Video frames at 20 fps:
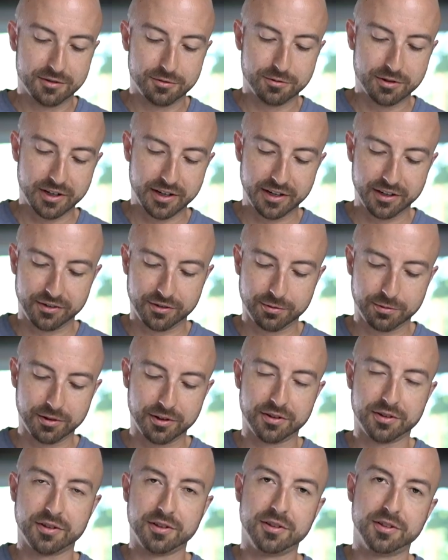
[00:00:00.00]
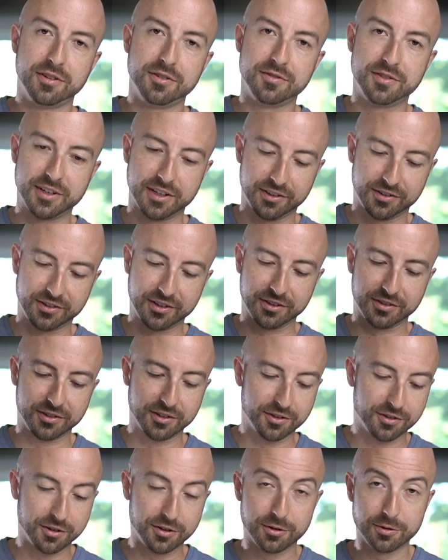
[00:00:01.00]
Whereas with the V eight
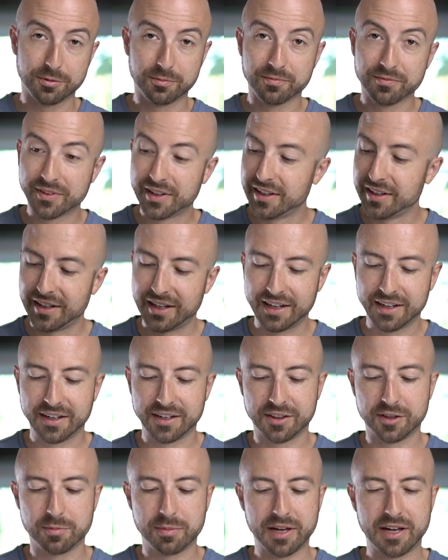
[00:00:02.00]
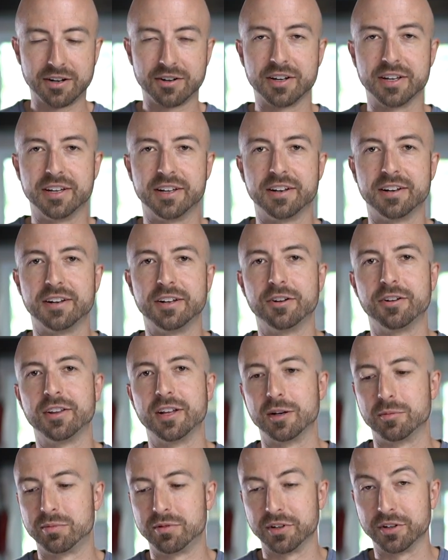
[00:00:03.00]
sixty two, I can get the battery in and out of
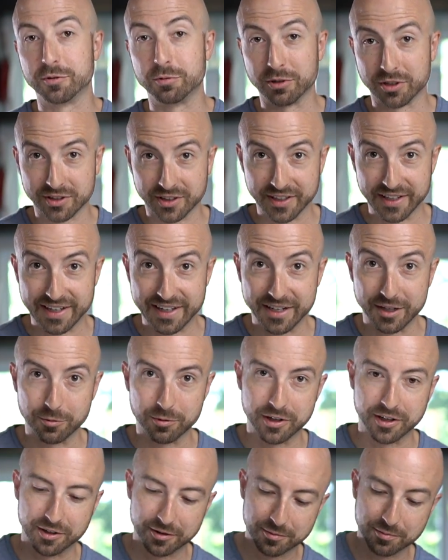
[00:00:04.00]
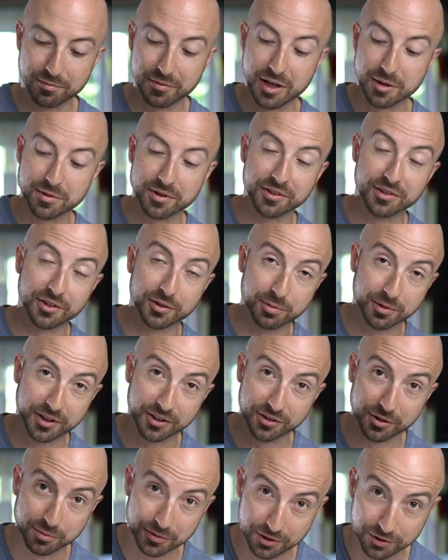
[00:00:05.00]
that pretty quickly anyway. Maybe it's just
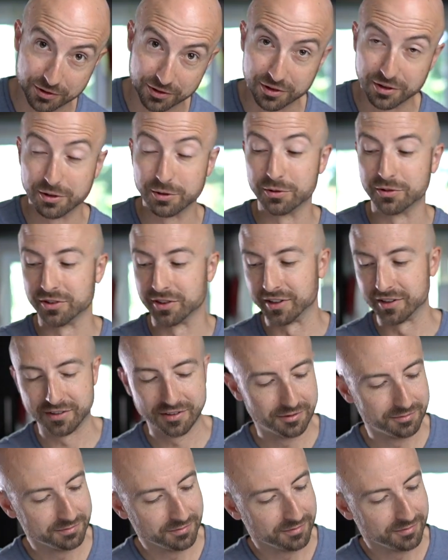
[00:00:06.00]
because I'm used to using it.